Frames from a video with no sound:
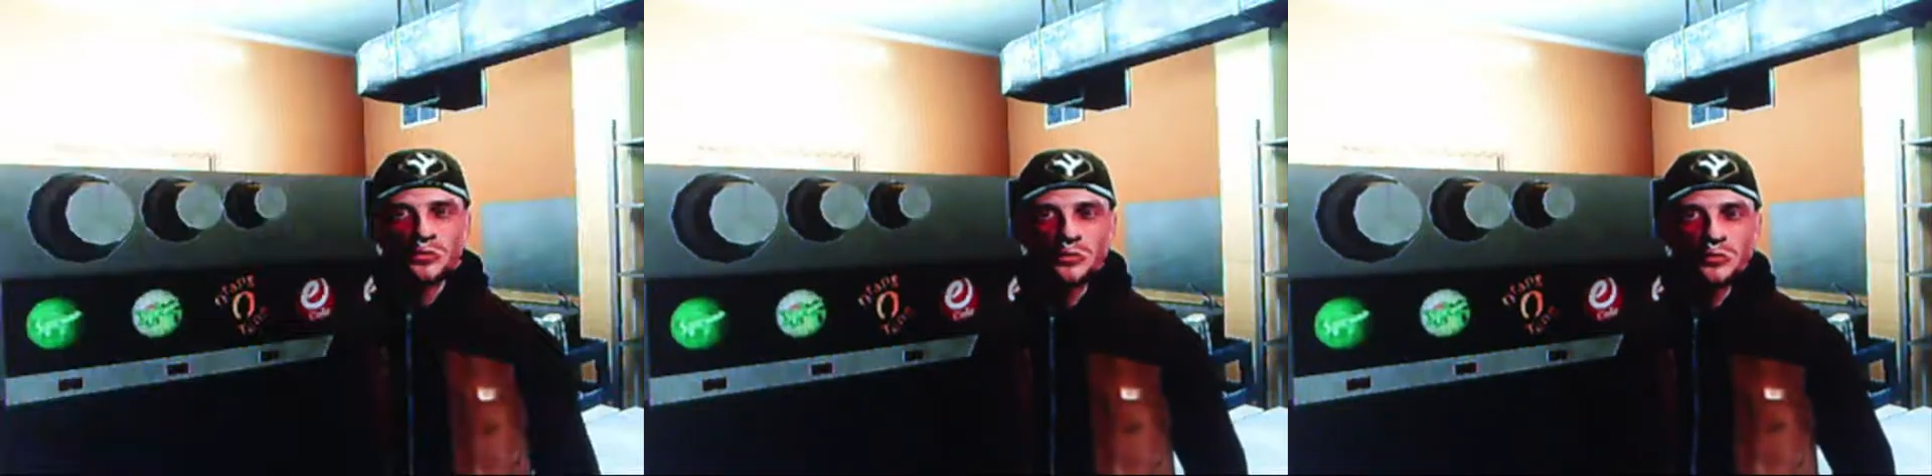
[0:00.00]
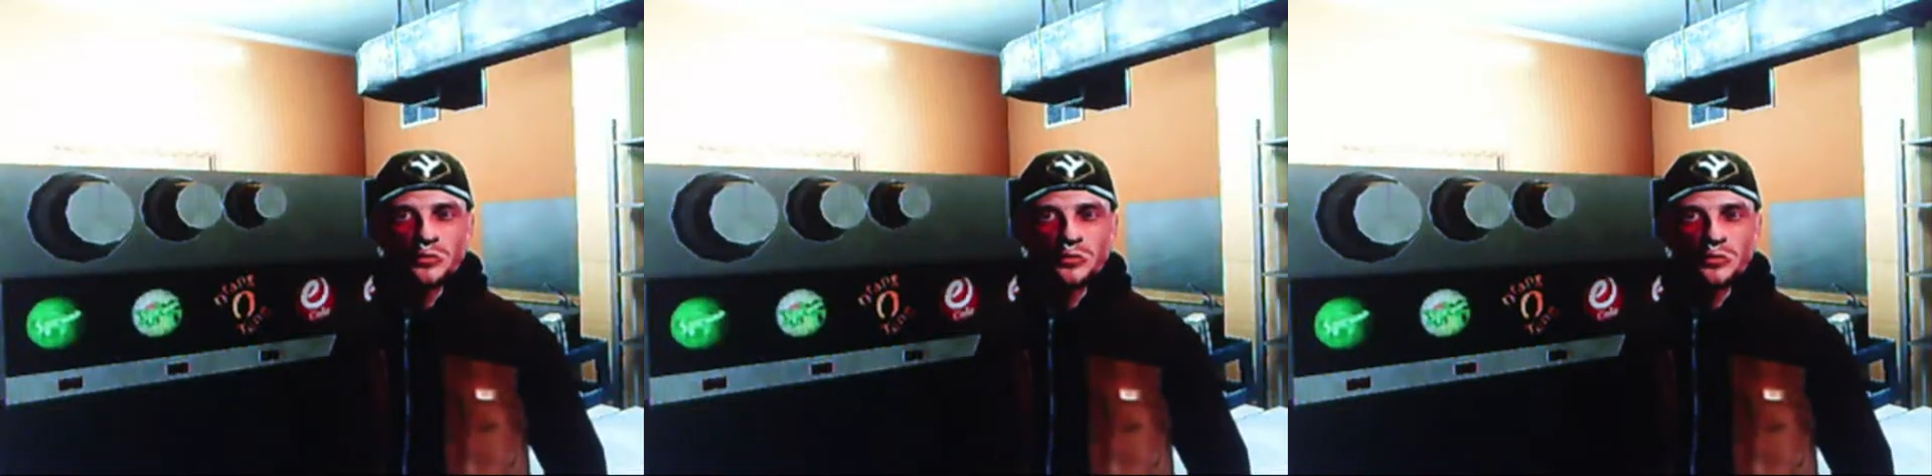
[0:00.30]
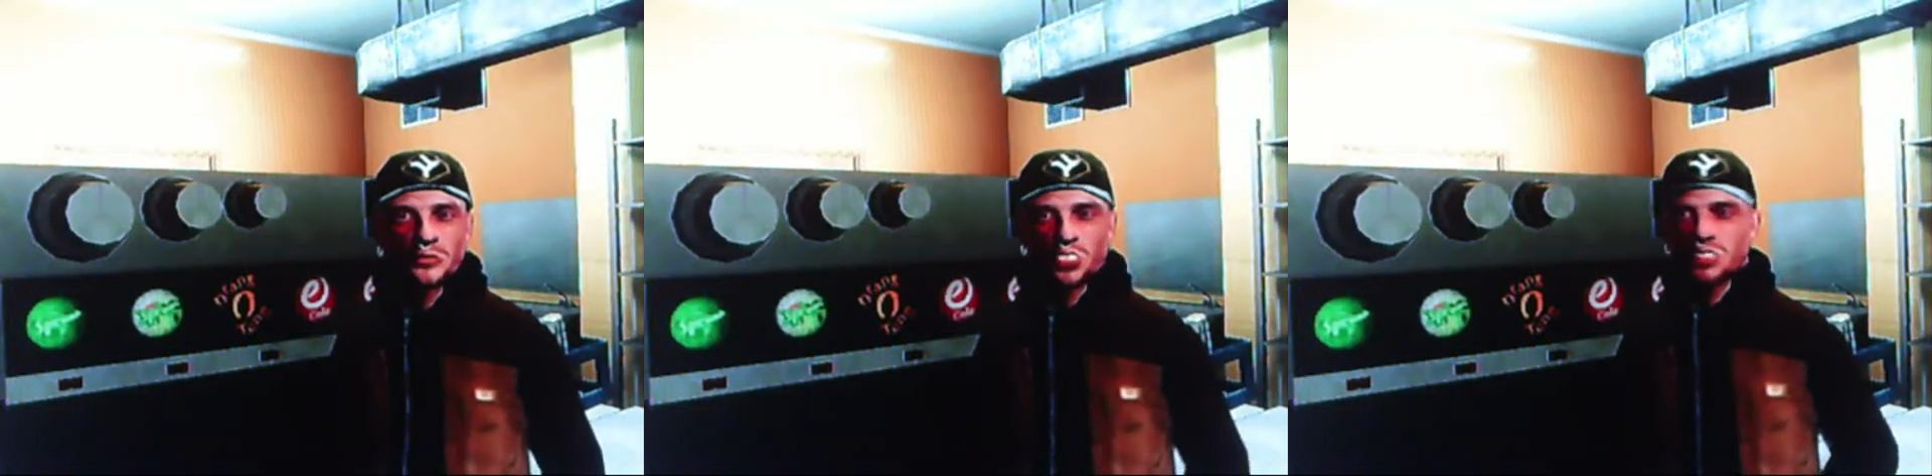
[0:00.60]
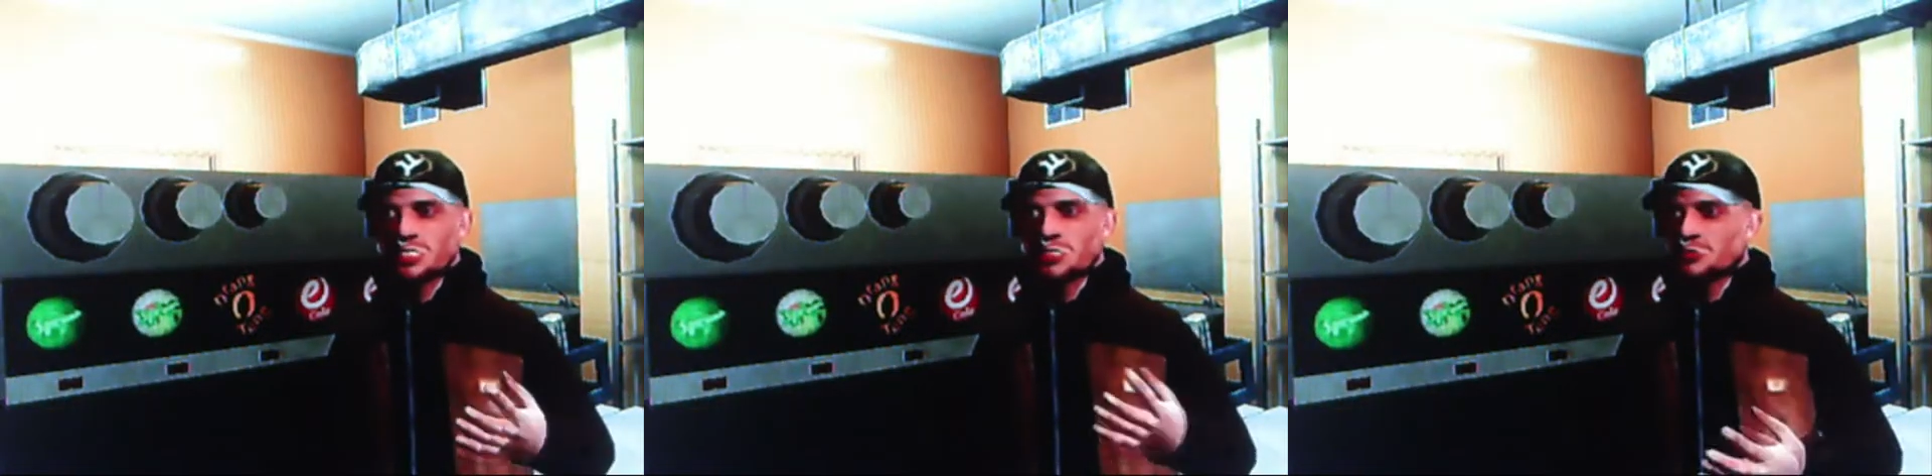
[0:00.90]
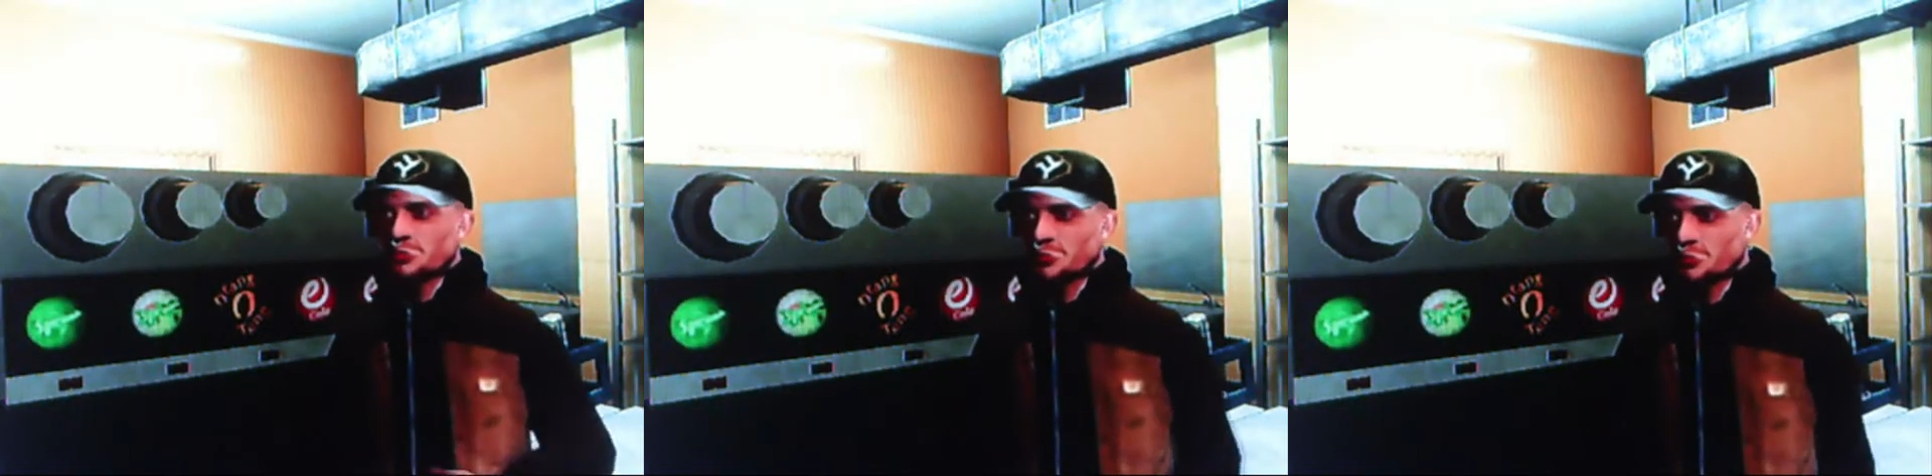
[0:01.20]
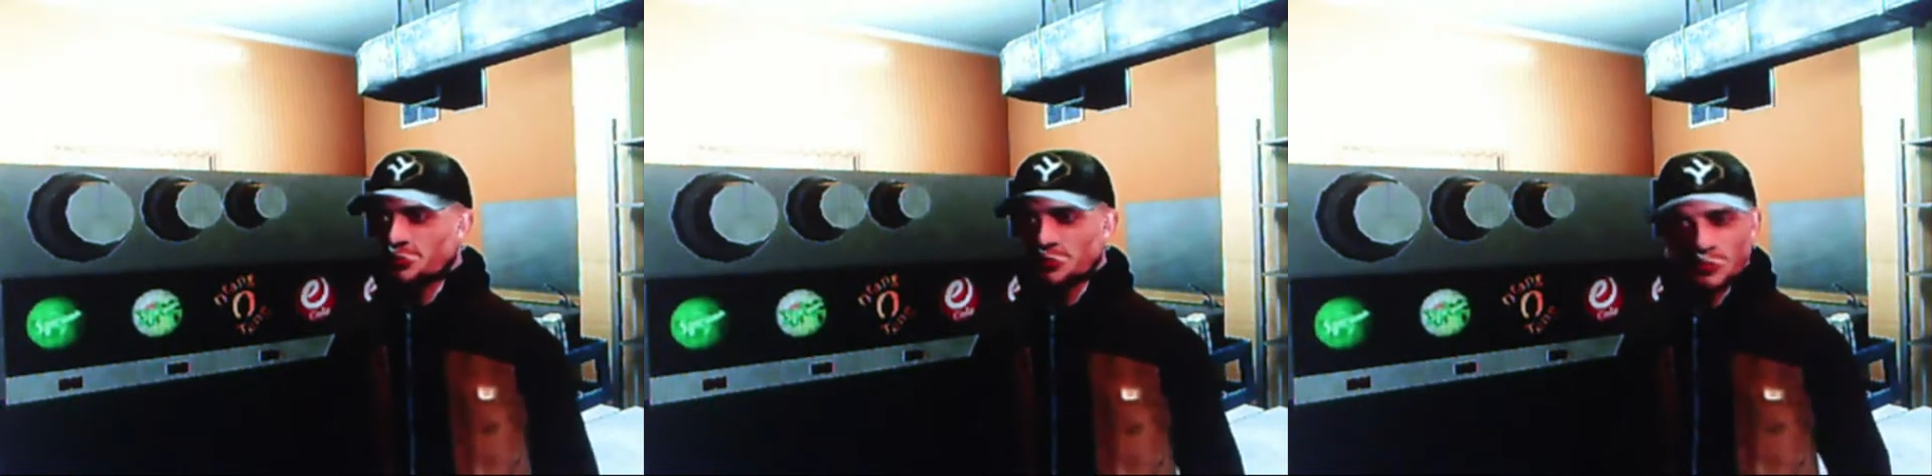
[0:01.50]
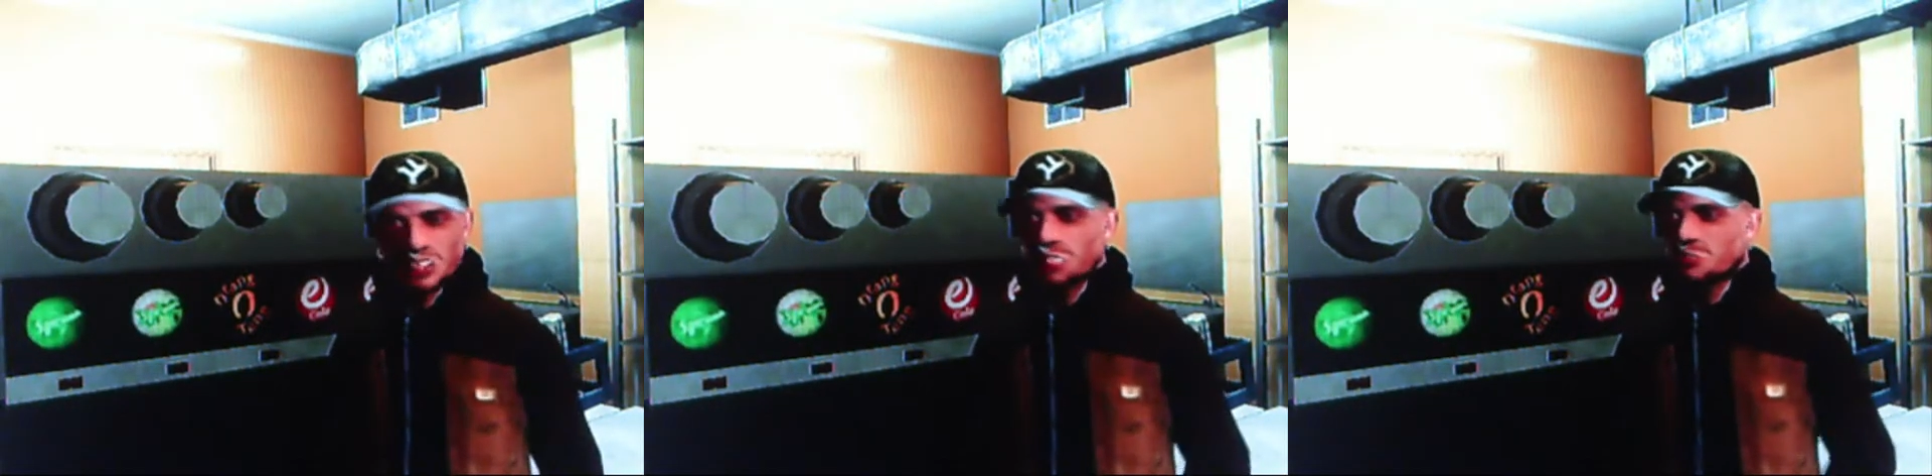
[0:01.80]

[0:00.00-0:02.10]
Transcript: Because you are the one that handles the